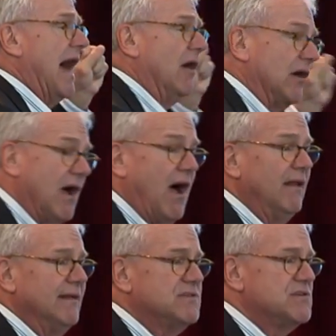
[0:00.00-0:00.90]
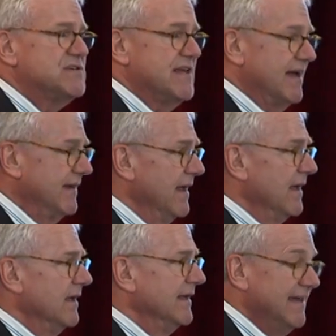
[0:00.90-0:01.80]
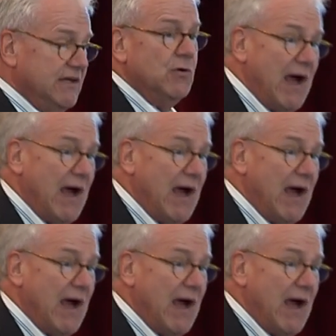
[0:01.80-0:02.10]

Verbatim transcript: our colleagues are saying, you